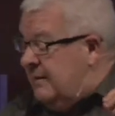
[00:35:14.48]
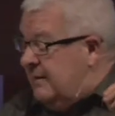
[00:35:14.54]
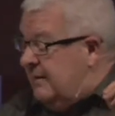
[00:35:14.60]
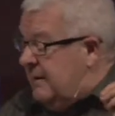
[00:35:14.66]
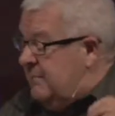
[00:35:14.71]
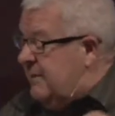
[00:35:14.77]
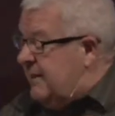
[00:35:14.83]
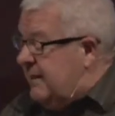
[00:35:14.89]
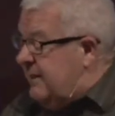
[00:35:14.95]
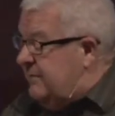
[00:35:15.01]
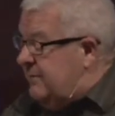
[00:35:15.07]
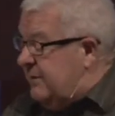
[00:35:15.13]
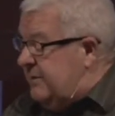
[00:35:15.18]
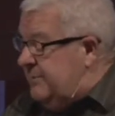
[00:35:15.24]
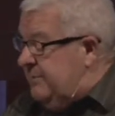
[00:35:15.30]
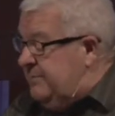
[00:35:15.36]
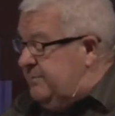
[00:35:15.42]
Let me give
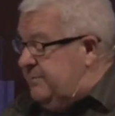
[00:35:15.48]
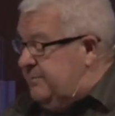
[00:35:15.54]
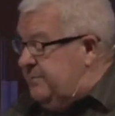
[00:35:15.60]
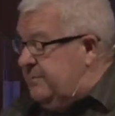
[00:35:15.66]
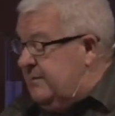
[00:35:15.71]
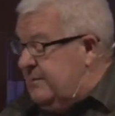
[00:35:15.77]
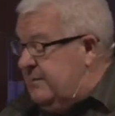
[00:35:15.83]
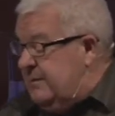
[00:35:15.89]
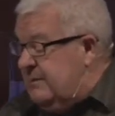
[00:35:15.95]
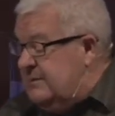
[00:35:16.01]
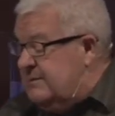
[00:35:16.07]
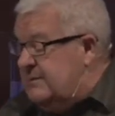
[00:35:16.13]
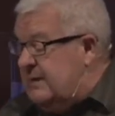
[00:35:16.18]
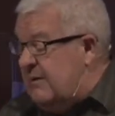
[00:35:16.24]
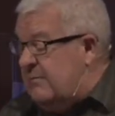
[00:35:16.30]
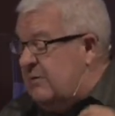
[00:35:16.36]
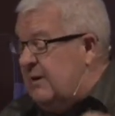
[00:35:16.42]
you
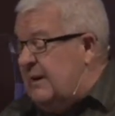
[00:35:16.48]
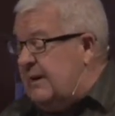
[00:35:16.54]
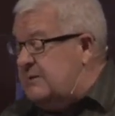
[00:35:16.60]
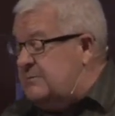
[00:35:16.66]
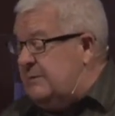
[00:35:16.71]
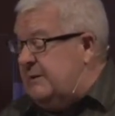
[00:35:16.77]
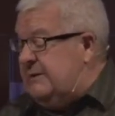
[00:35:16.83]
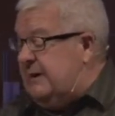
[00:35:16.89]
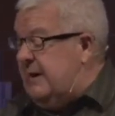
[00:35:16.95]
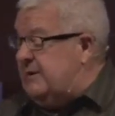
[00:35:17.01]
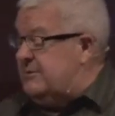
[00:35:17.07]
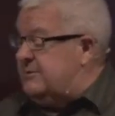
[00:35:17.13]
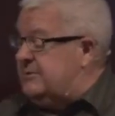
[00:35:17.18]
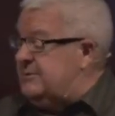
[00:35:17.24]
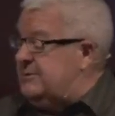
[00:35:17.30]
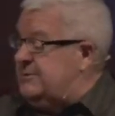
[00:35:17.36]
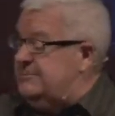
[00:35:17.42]
several
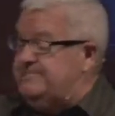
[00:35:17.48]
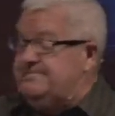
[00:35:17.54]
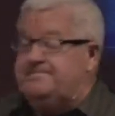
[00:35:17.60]
explanations.